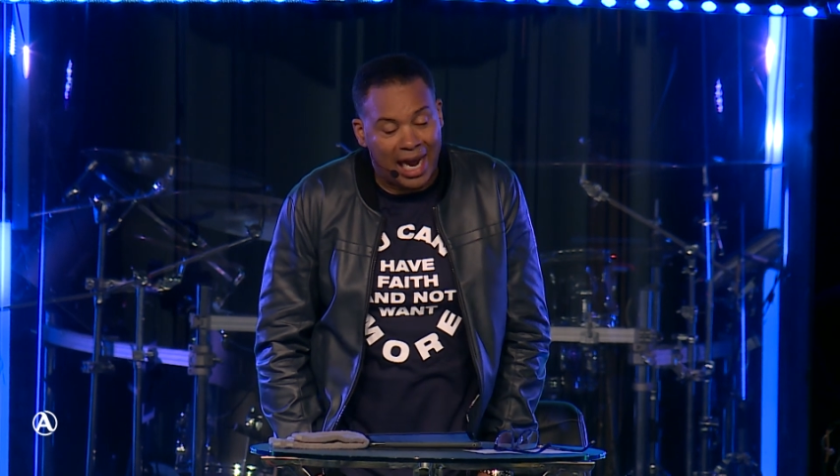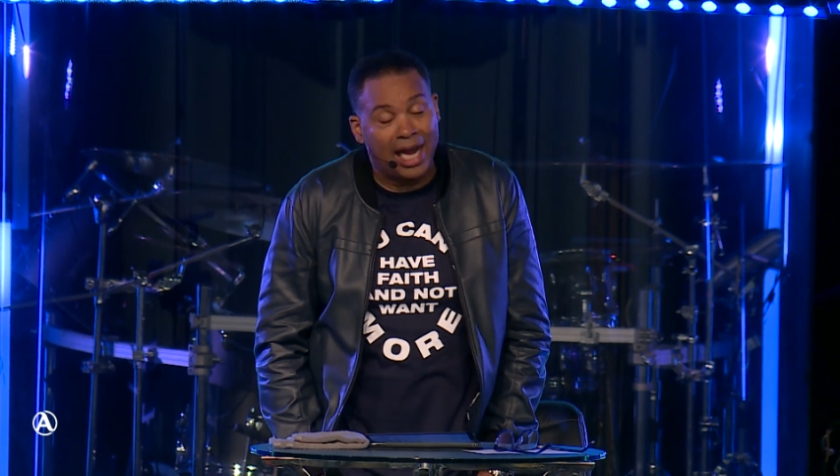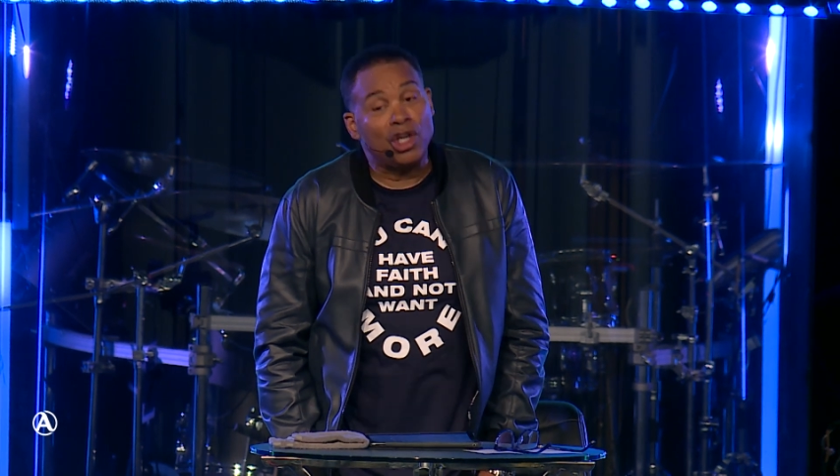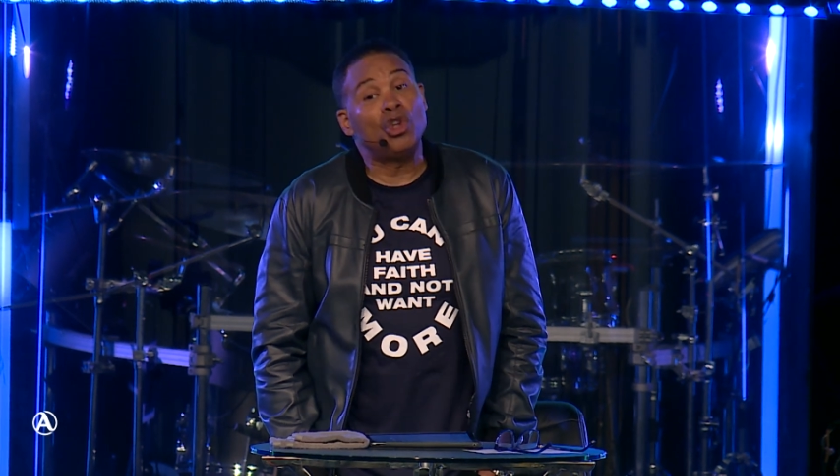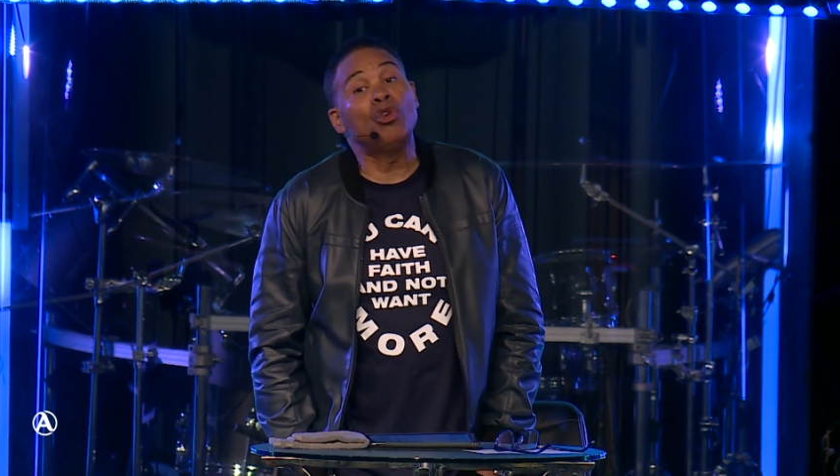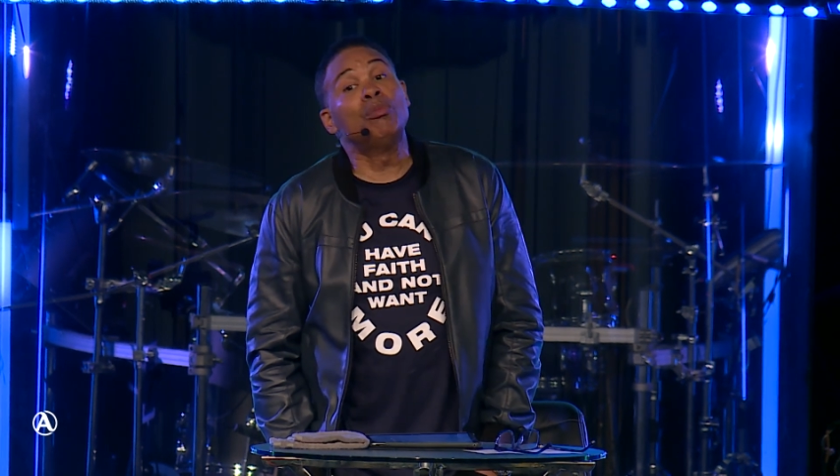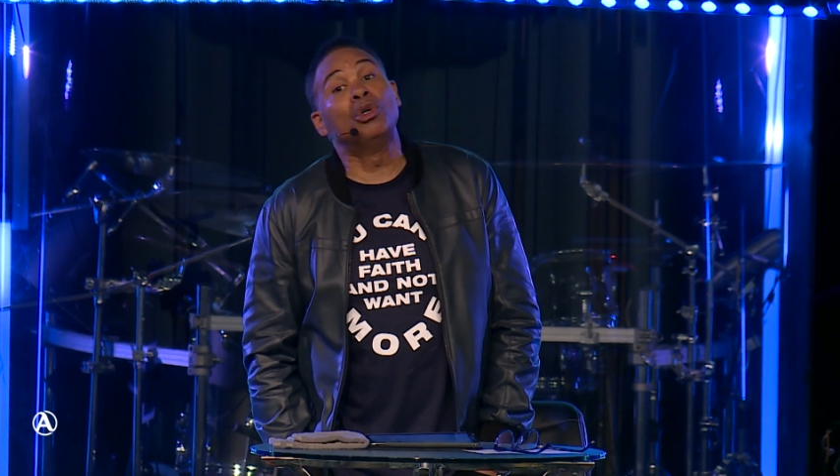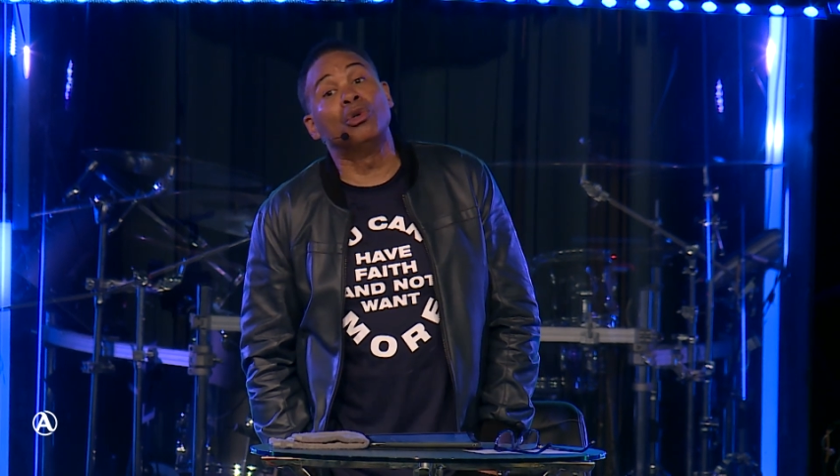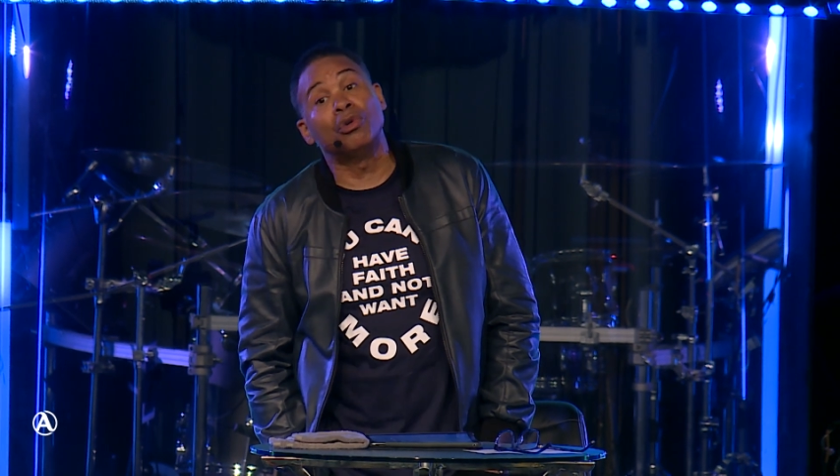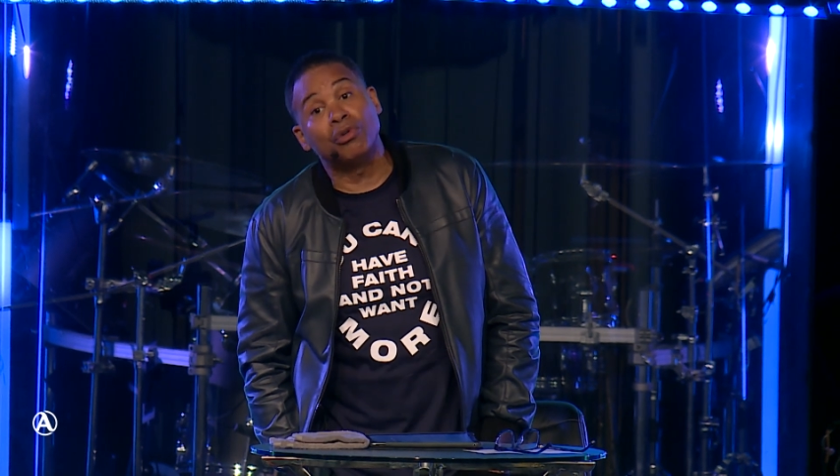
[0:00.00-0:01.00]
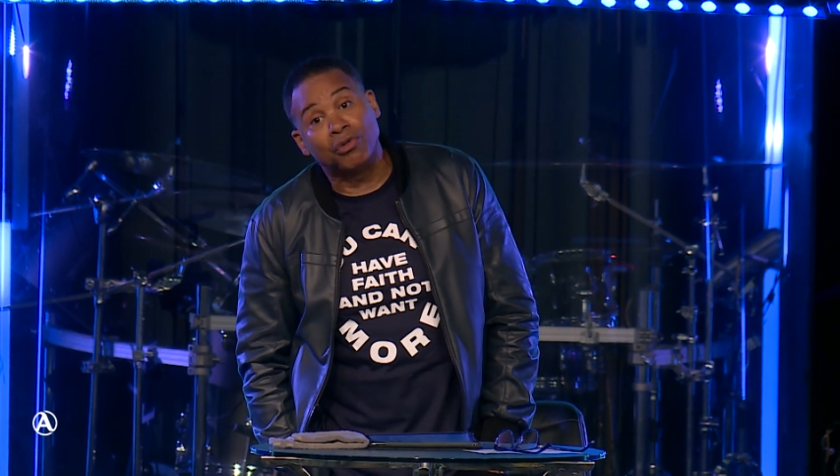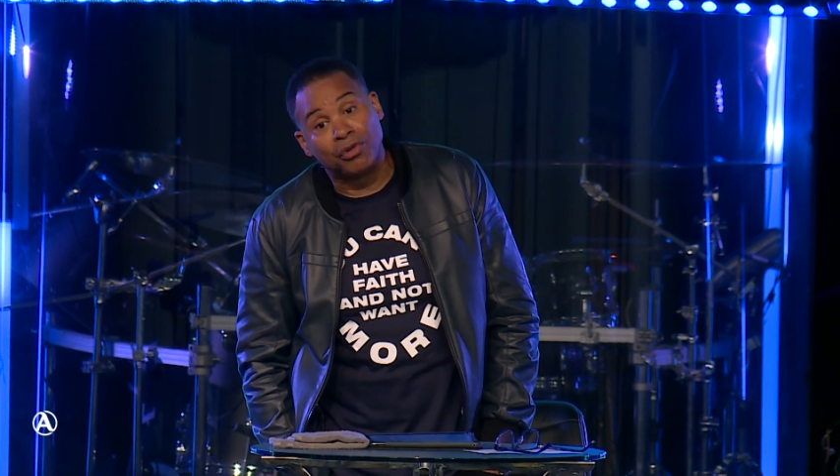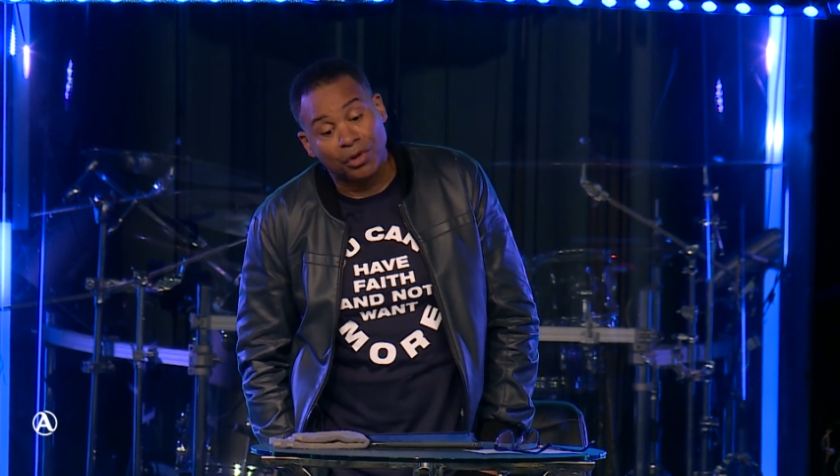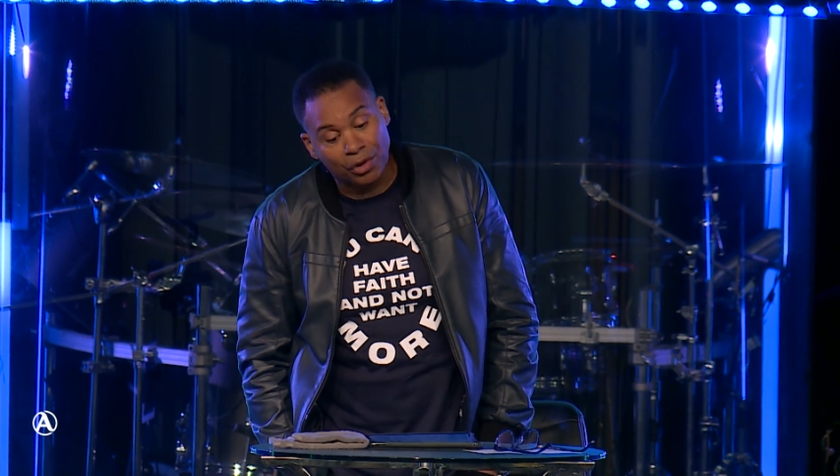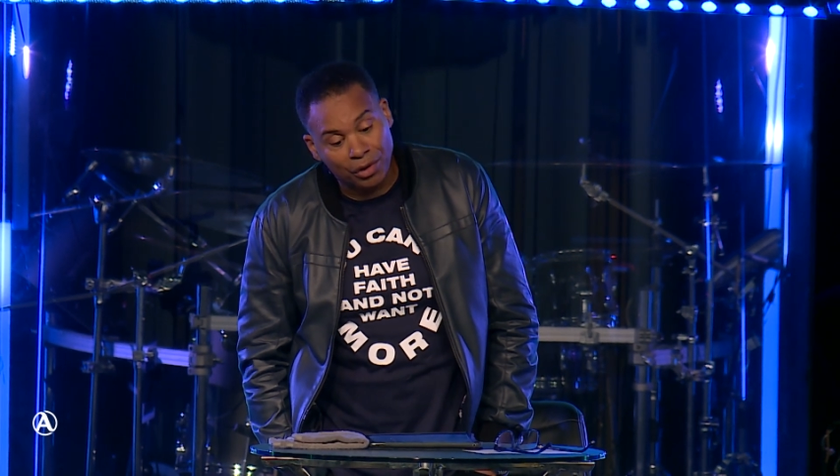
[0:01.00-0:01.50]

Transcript: and you move